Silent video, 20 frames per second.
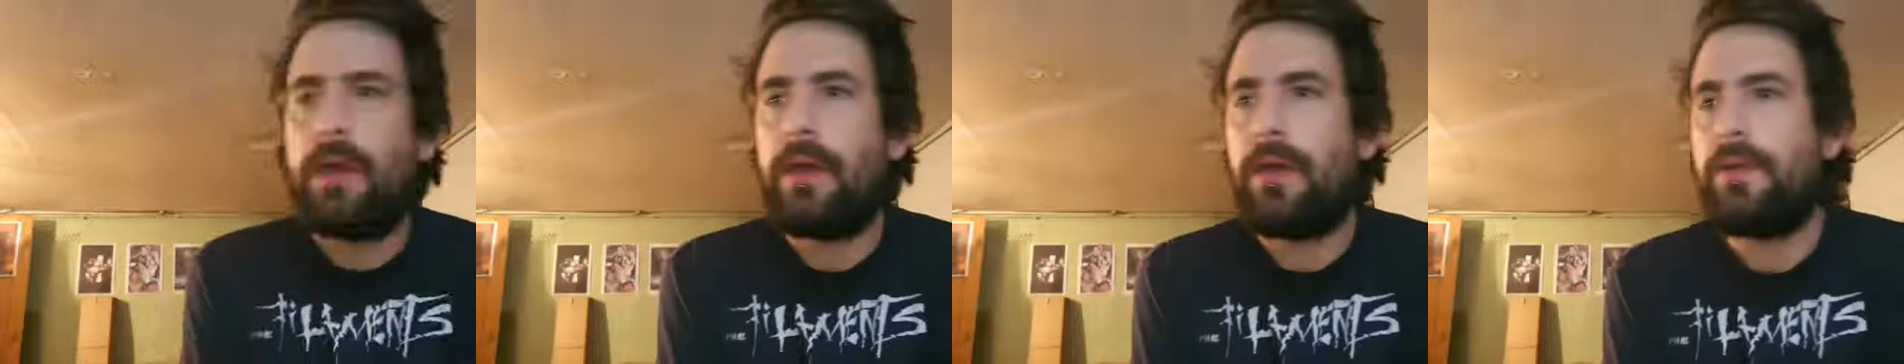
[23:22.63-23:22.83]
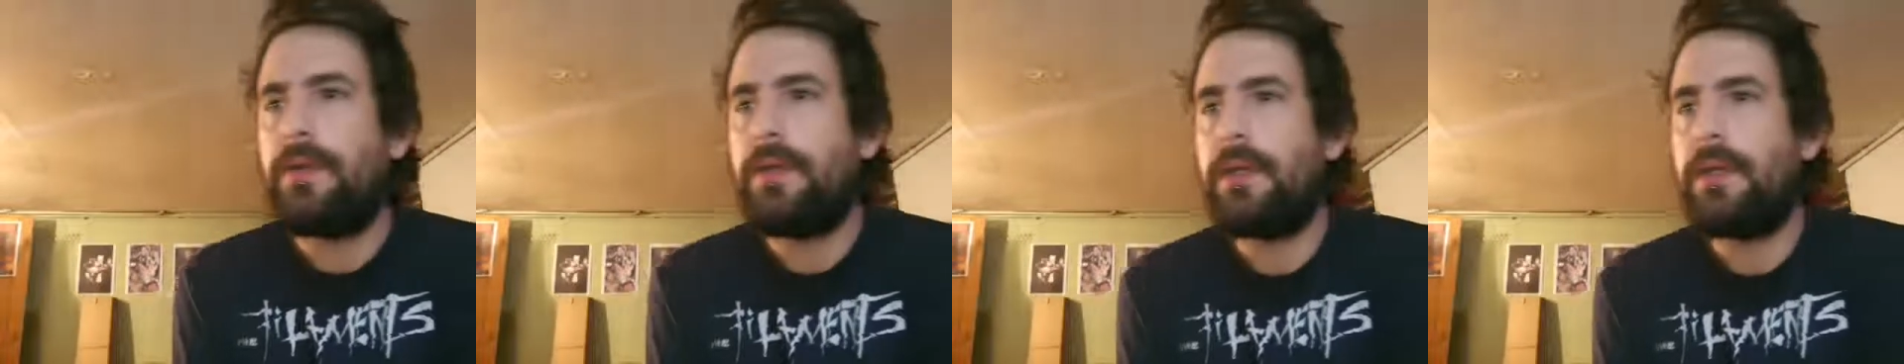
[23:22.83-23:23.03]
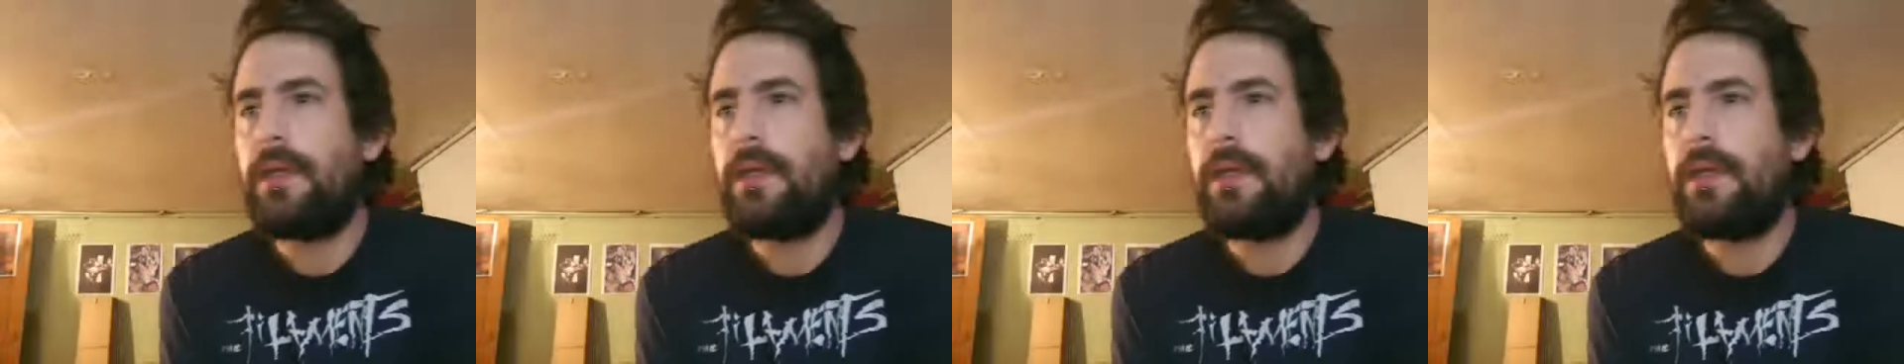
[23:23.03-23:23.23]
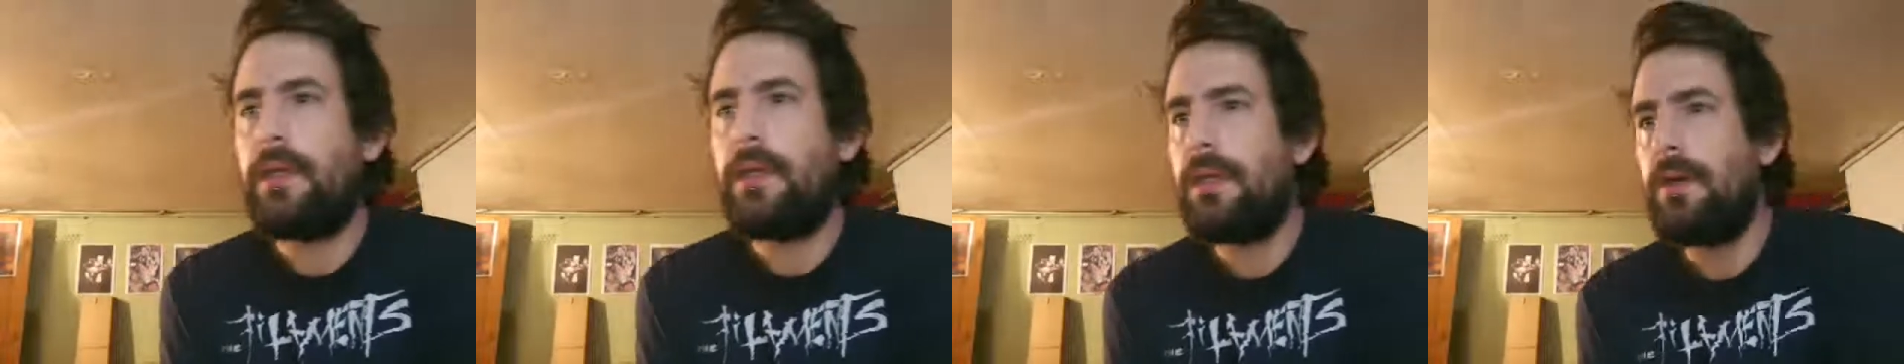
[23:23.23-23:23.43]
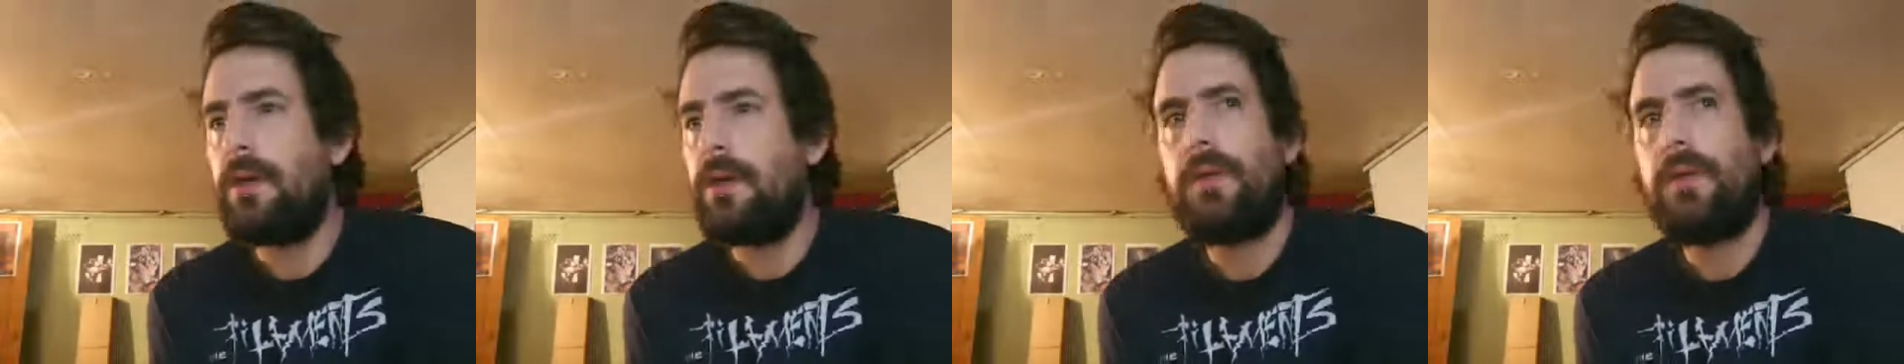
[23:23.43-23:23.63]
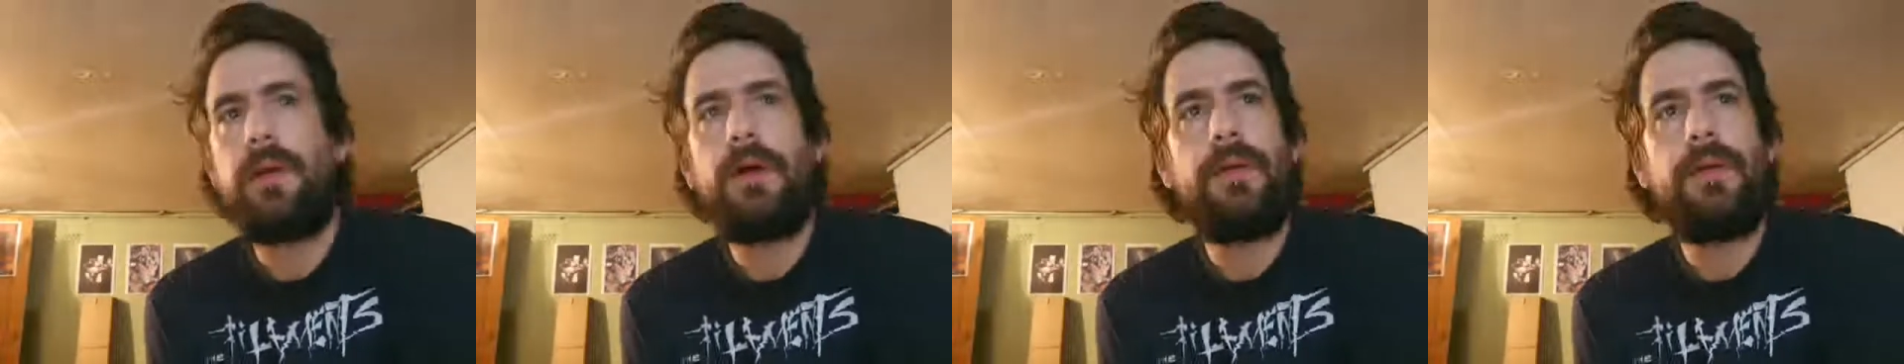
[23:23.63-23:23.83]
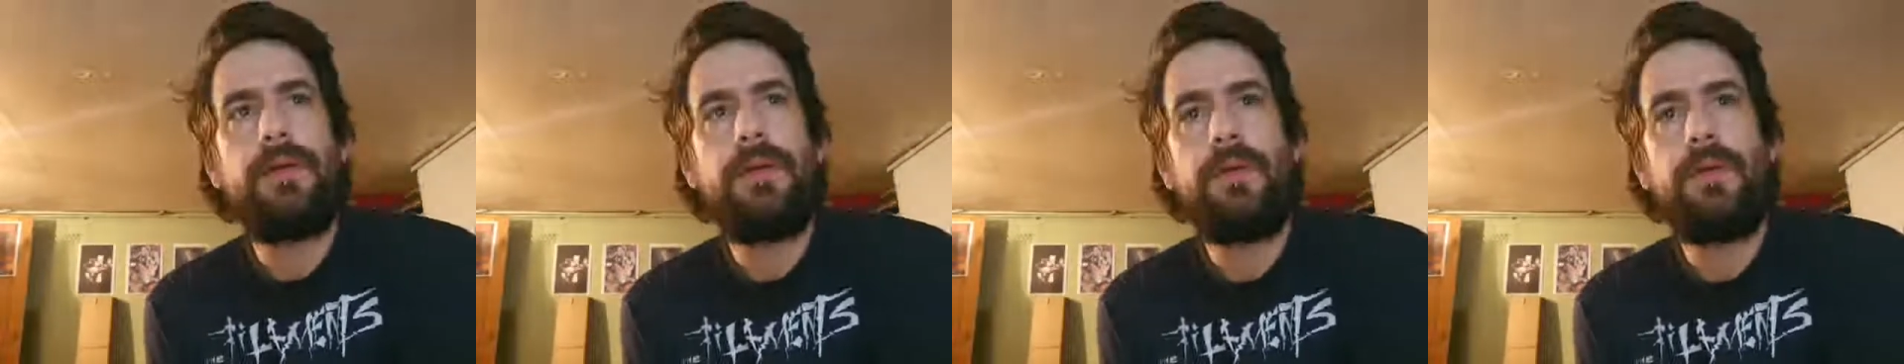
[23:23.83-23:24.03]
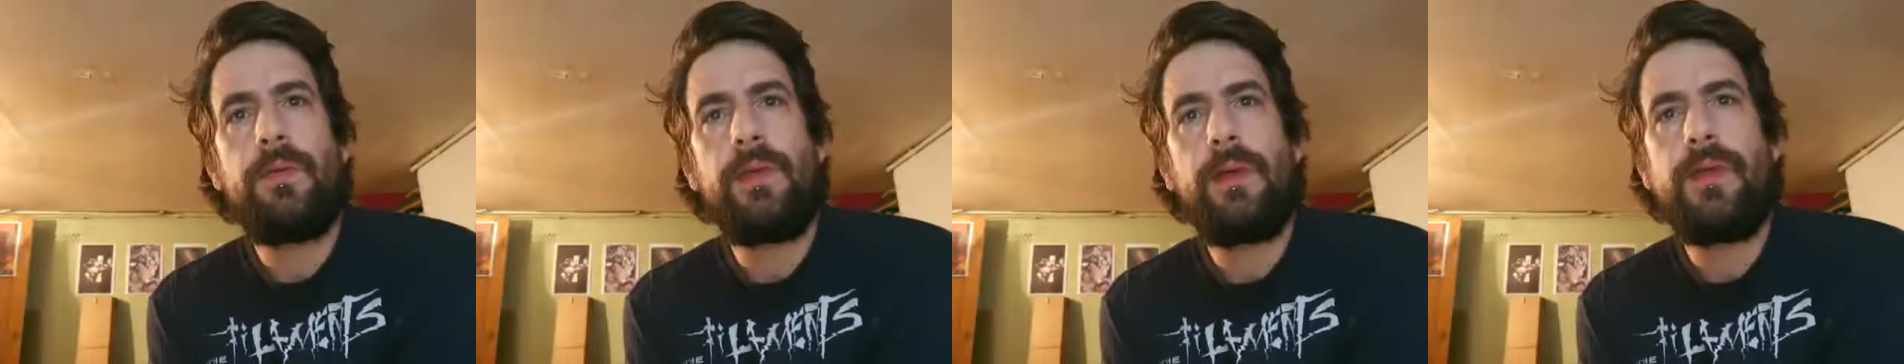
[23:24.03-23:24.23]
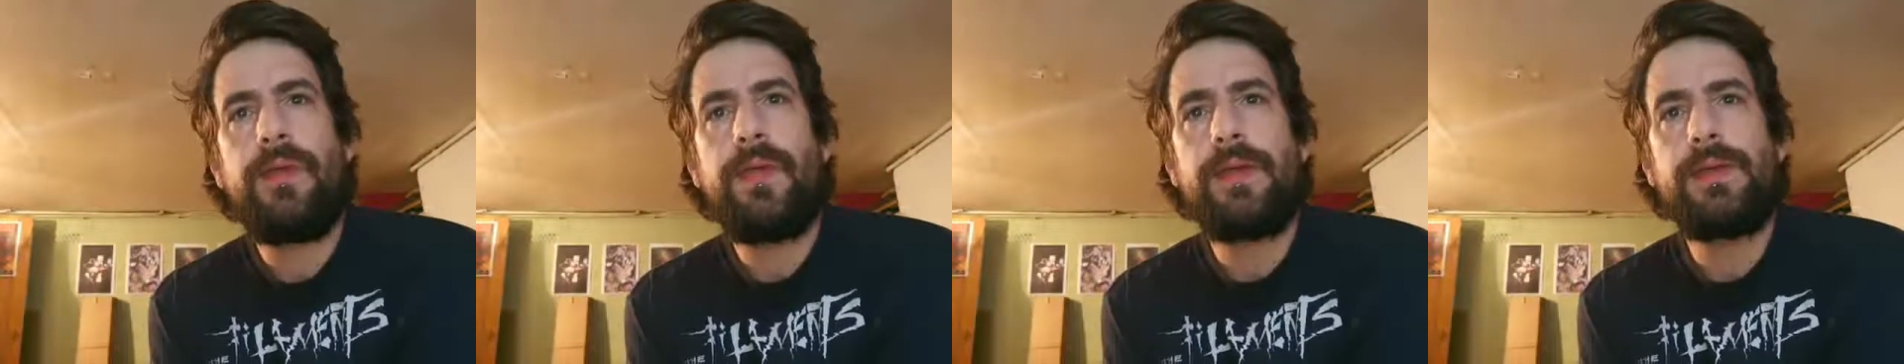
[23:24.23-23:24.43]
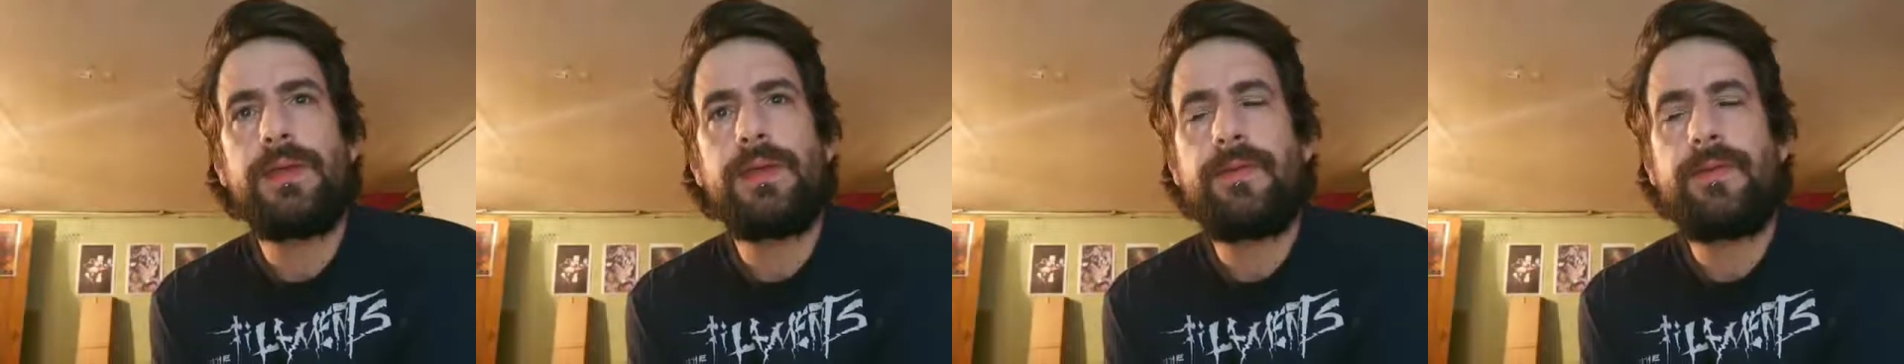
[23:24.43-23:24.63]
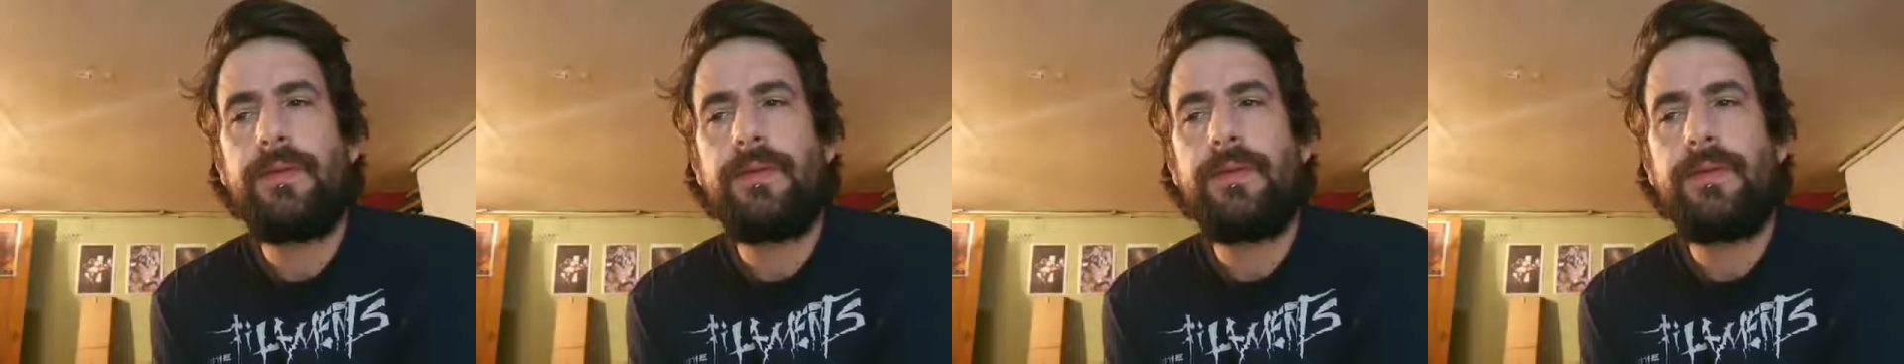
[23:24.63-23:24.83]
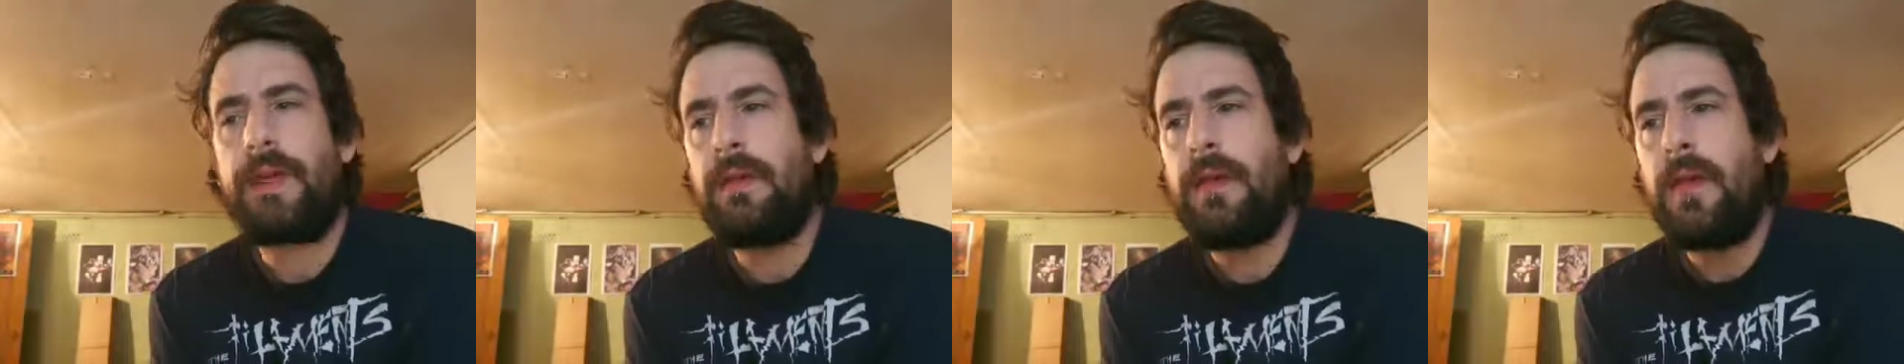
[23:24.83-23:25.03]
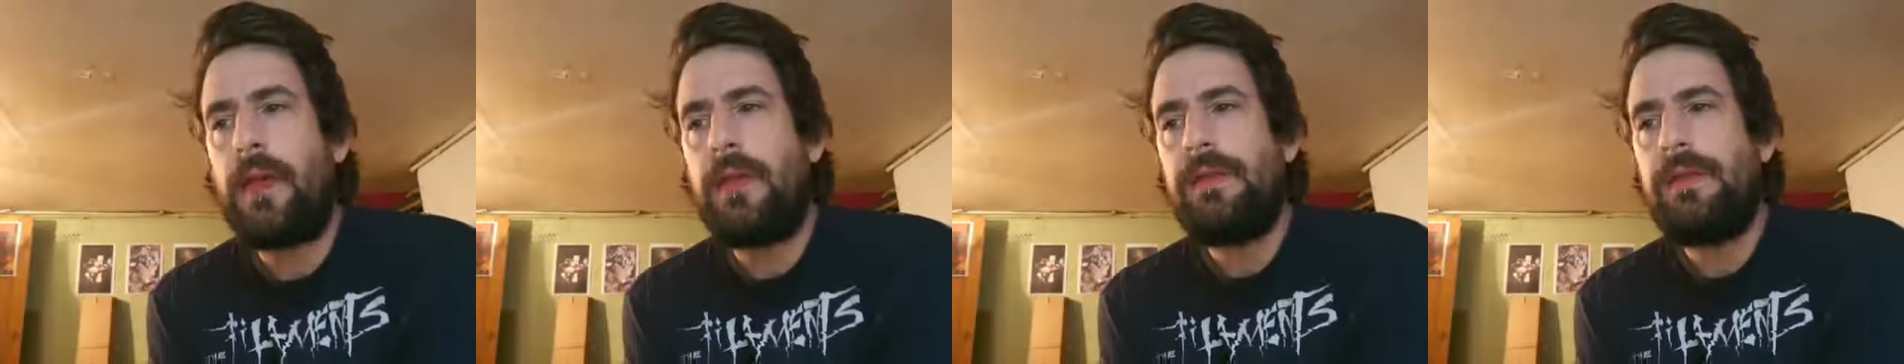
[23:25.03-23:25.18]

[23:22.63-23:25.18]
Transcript: Okie dokie. Well, I'm going to wind things up for now.